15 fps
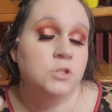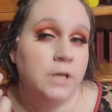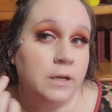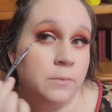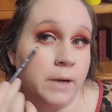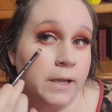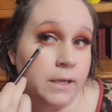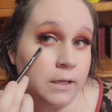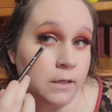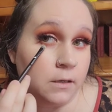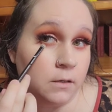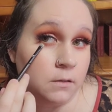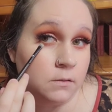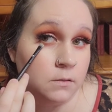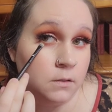shade right
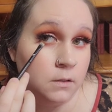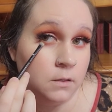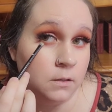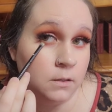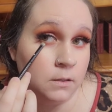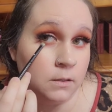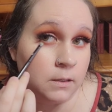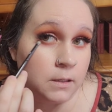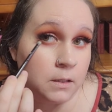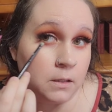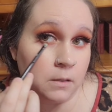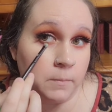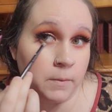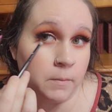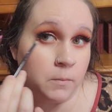here, like a
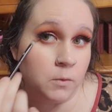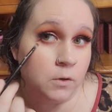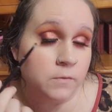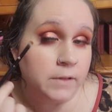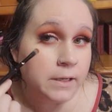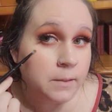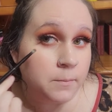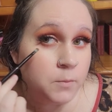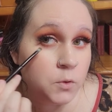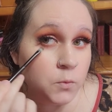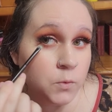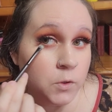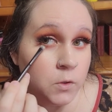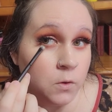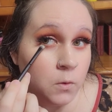little bit more of like a
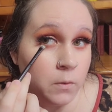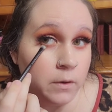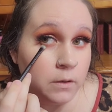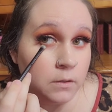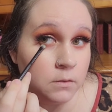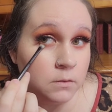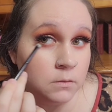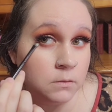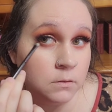maroon.